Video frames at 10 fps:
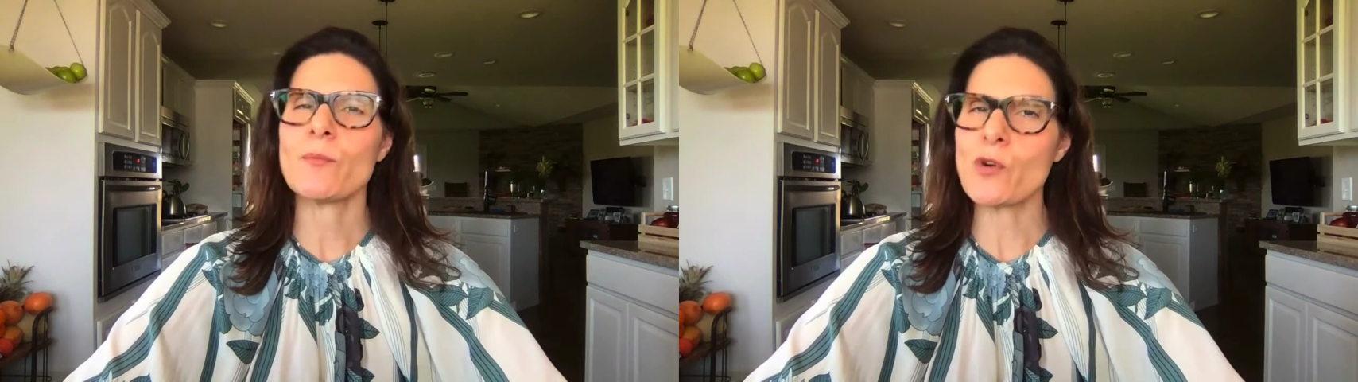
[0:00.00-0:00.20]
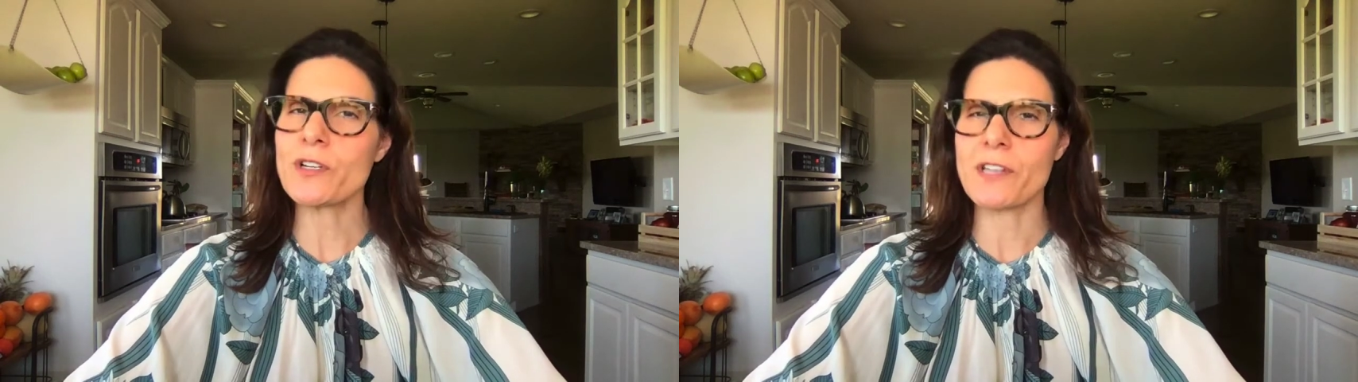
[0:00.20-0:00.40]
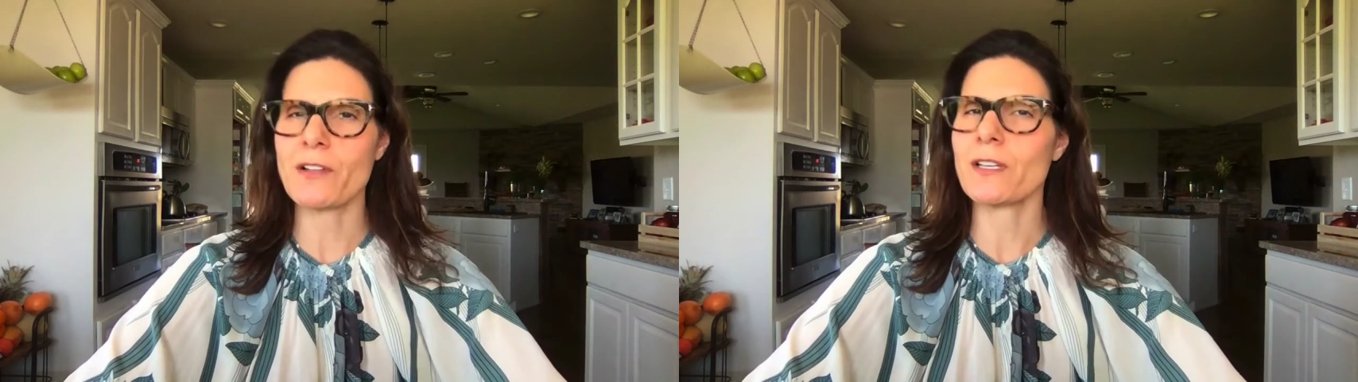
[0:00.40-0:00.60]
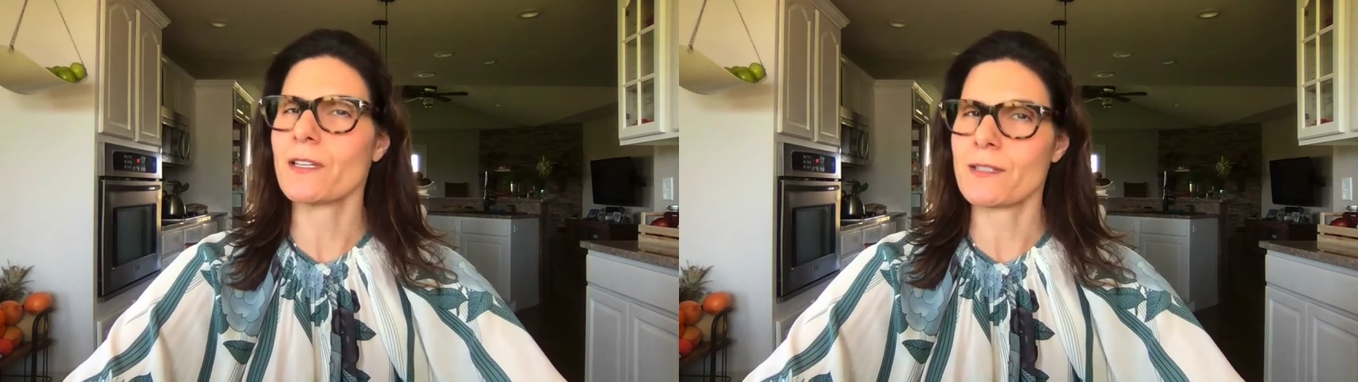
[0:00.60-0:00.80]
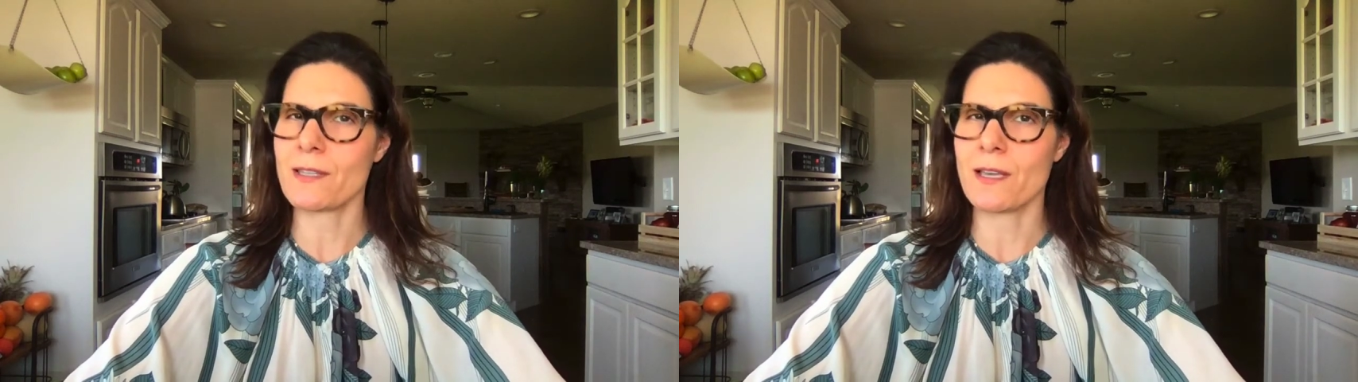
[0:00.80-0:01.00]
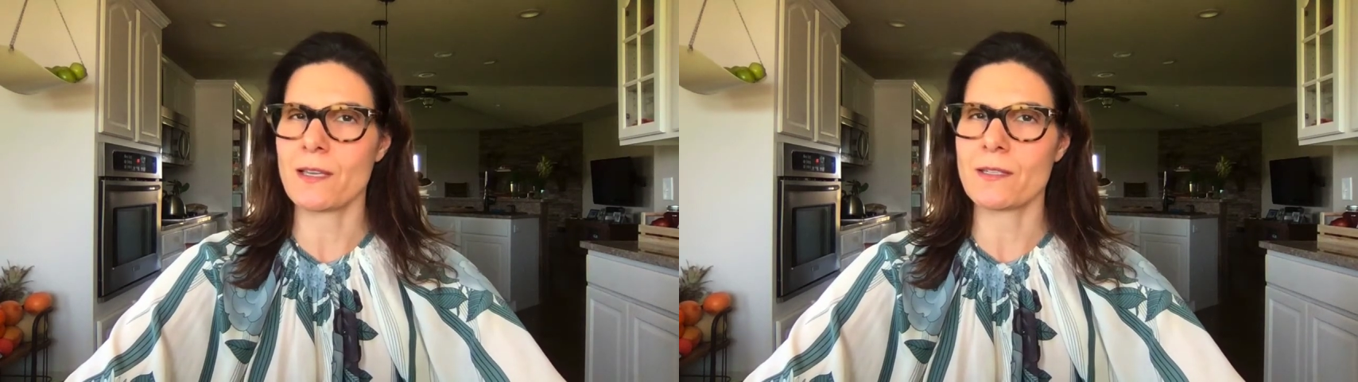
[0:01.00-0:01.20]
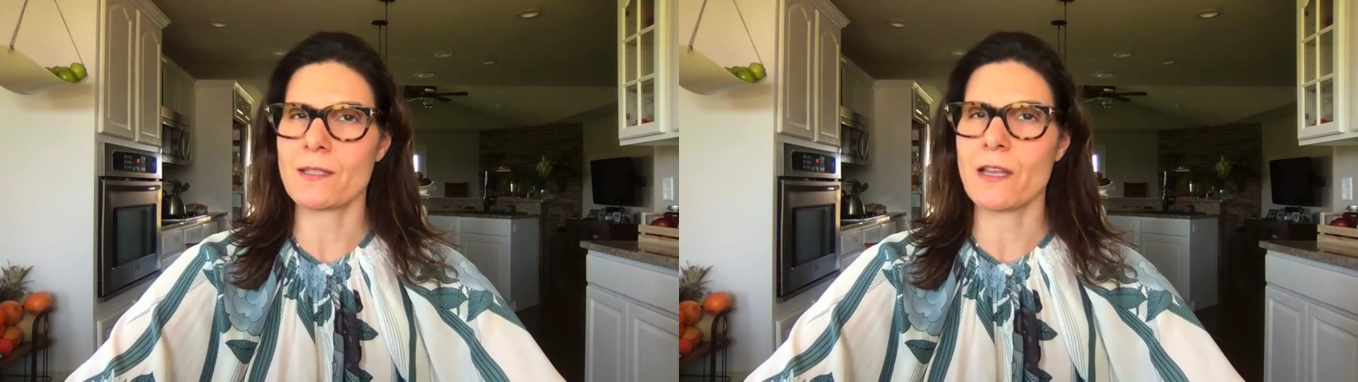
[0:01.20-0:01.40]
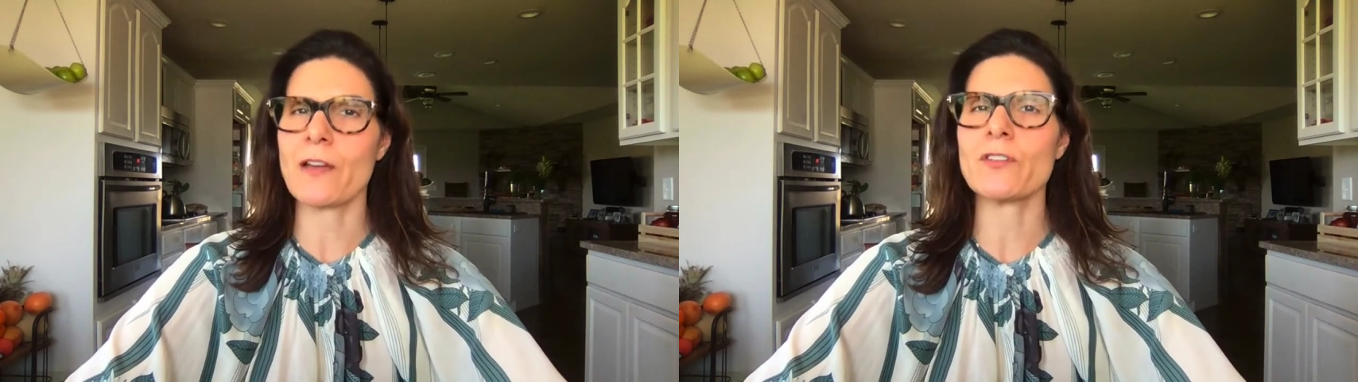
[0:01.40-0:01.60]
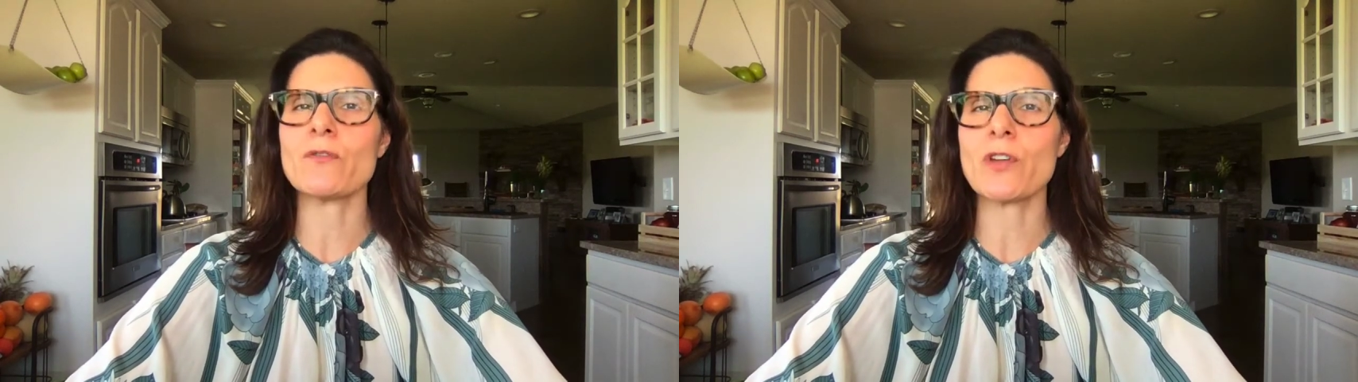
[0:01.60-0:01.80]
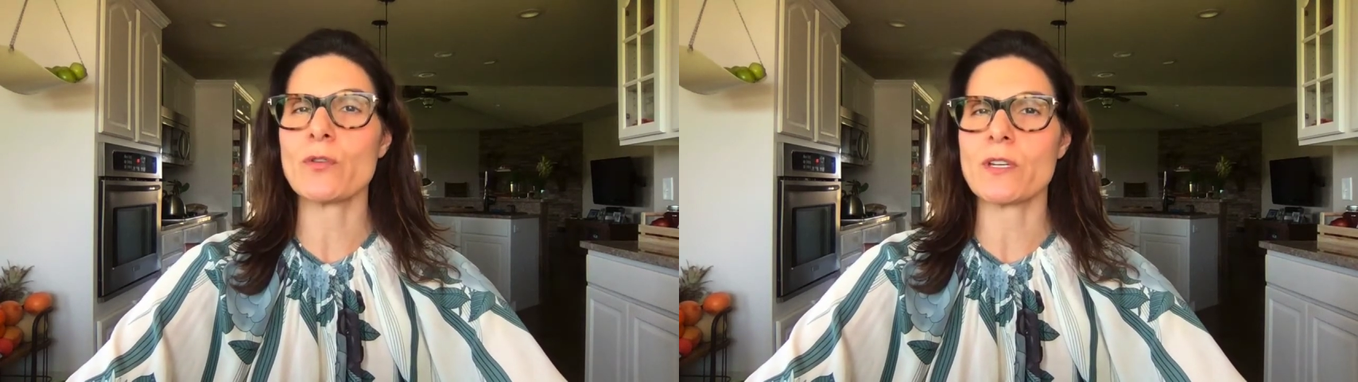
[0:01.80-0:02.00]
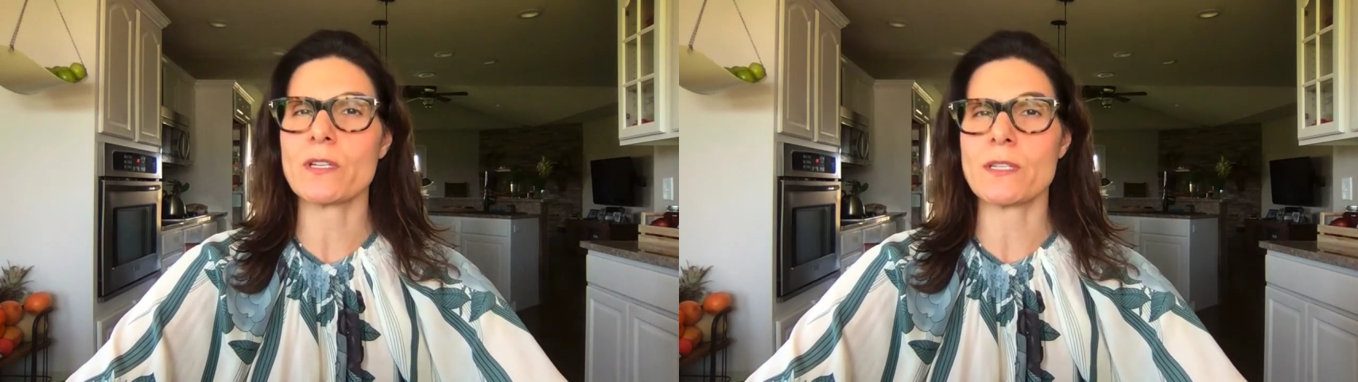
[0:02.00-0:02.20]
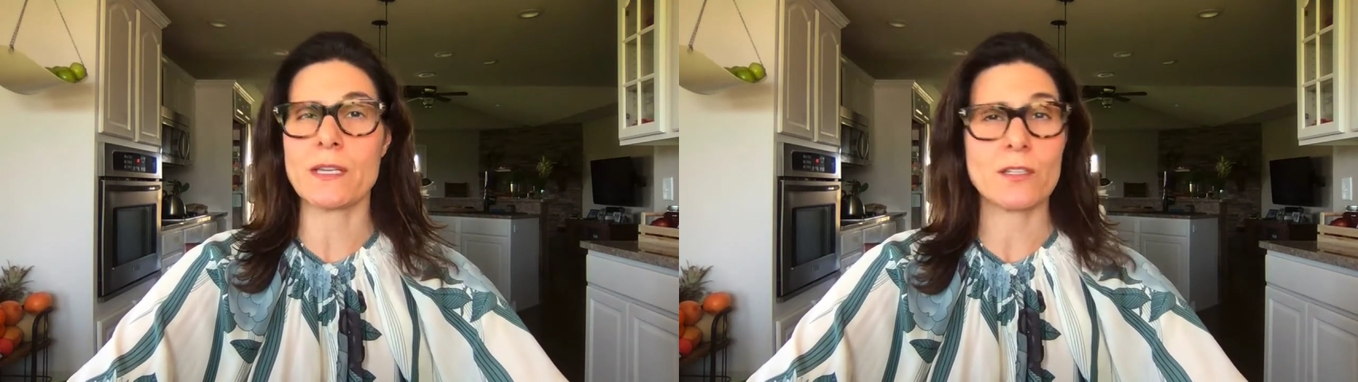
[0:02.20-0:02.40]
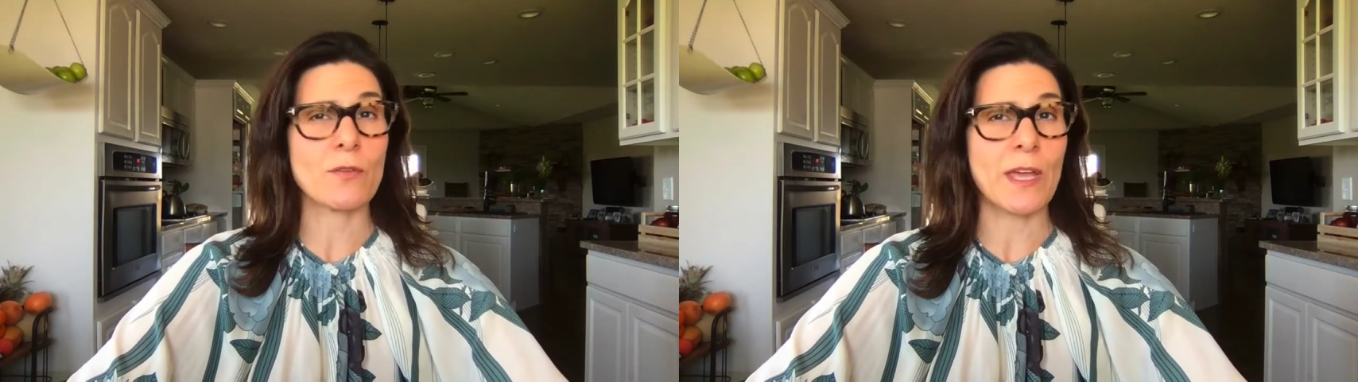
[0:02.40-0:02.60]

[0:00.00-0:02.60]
More telling is this. Have you noticed as you